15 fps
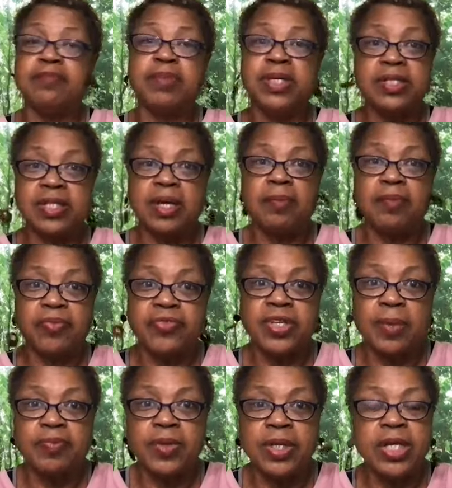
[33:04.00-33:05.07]
be
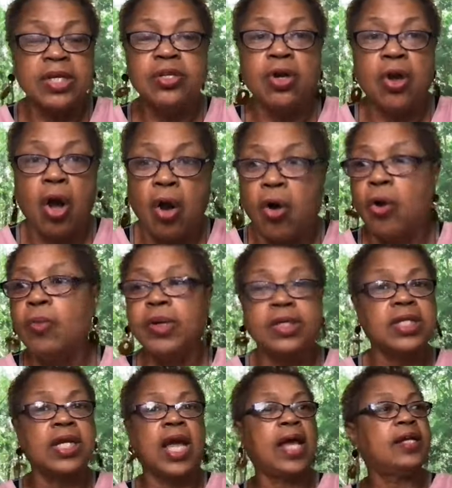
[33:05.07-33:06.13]
something in your home, because
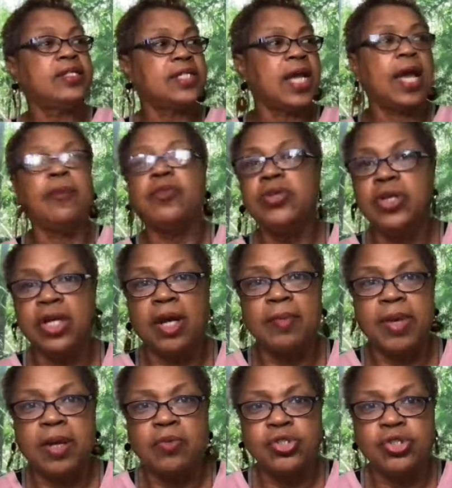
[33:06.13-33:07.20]
a lot of time when you come
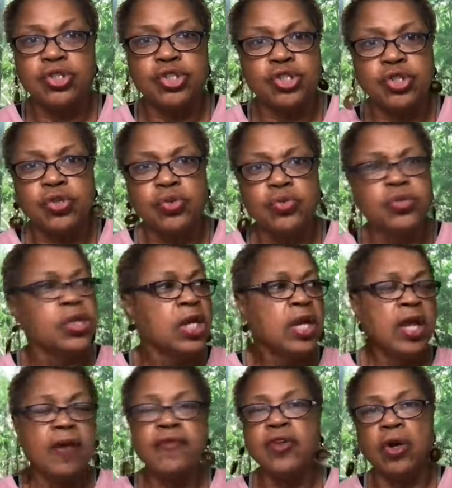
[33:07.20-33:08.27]
in with your shoes,
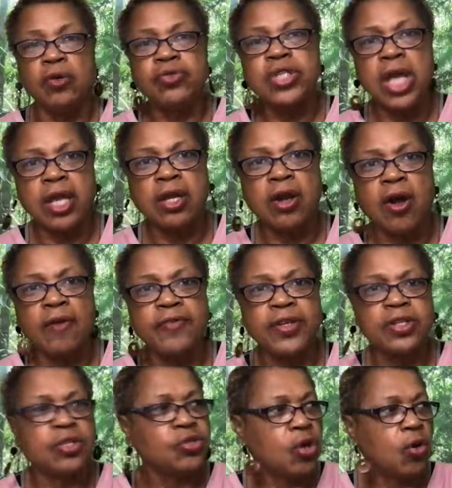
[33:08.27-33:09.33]
if you don't take it off
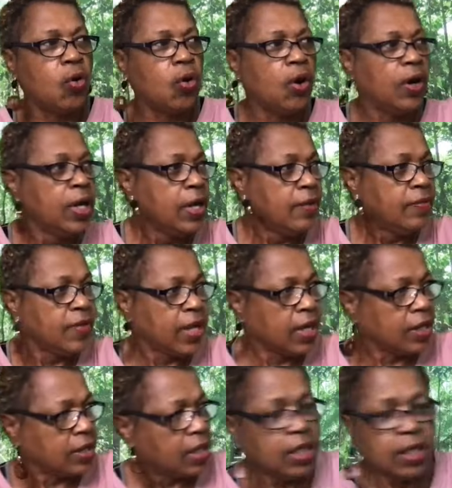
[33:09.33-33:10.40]
at the door,
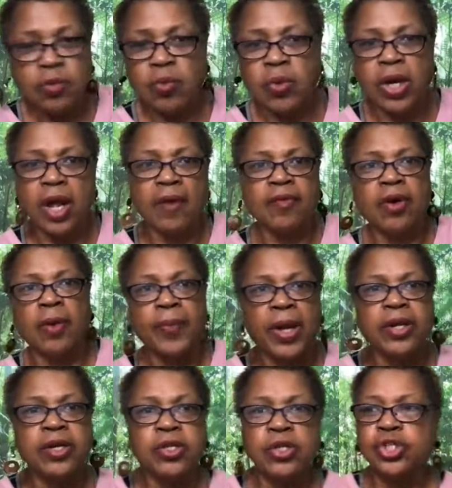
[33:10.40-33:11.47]
then whatever up
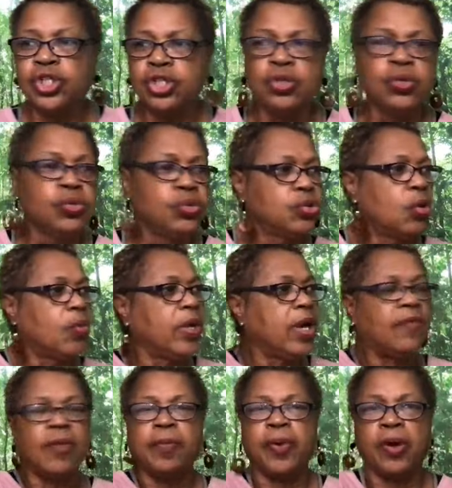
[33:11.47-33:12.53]
under your shoes or
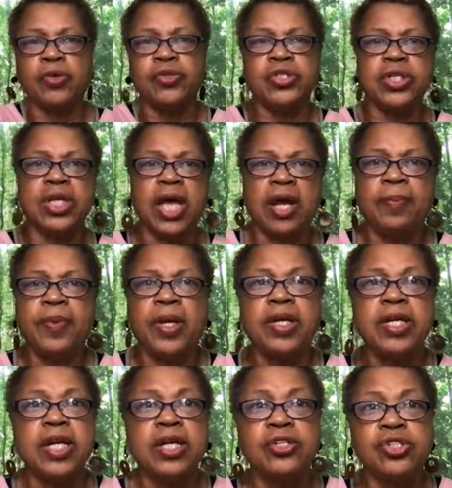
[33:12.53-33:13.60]
whatever person got up under
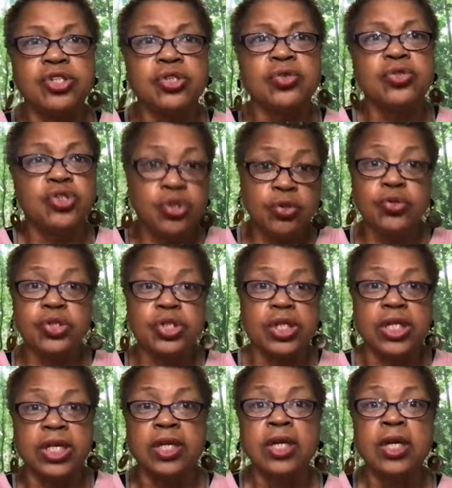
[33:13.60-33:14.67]
their shoes
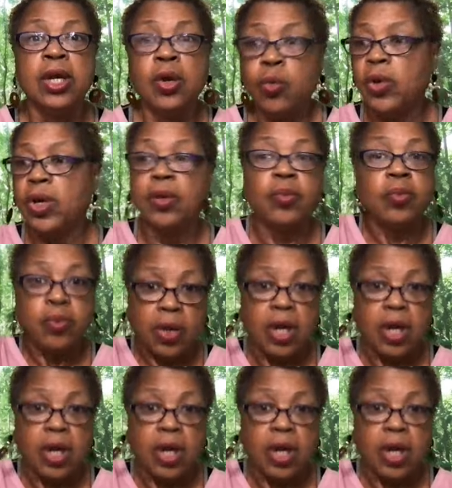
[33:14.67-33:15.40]
usually will